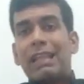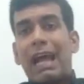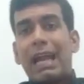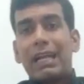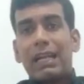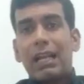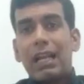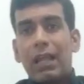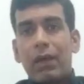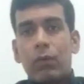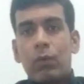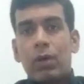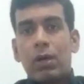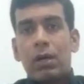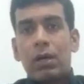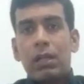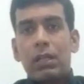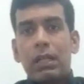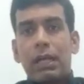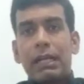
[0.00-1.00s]
that
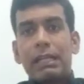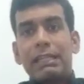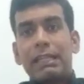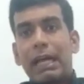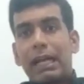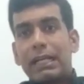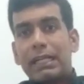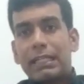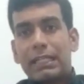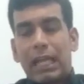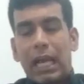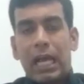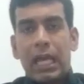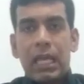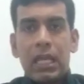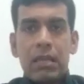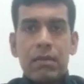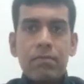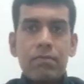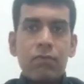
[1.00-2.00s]
level at that
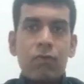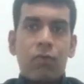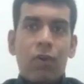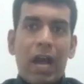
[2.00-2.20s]
time.